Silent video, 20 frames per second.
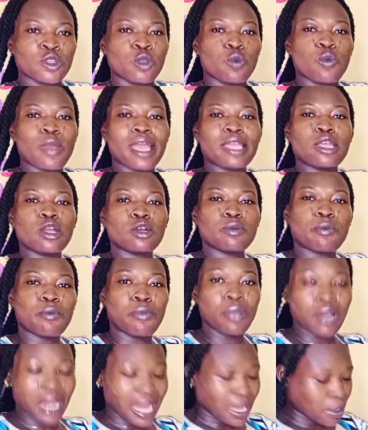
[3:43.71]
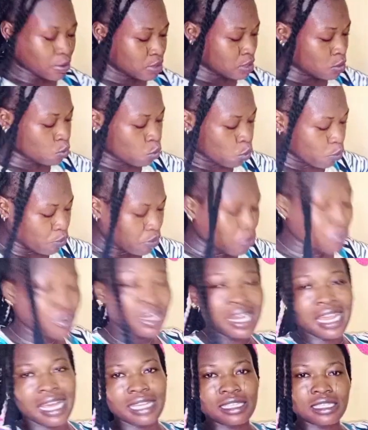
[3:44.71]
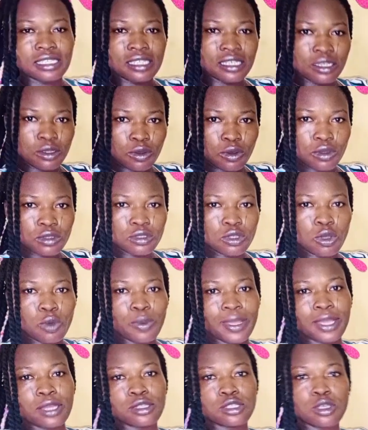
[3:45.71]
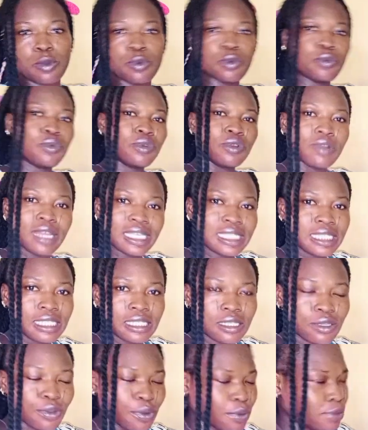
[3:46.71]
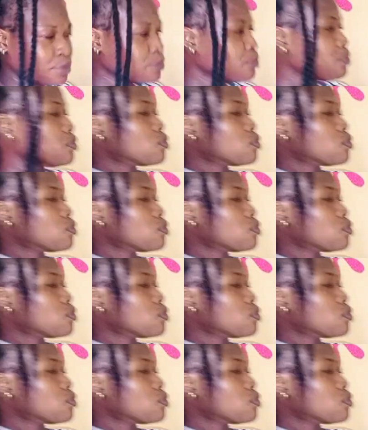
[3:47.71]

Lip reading: where your blouse will be relaxing on, or where your top will be resting on.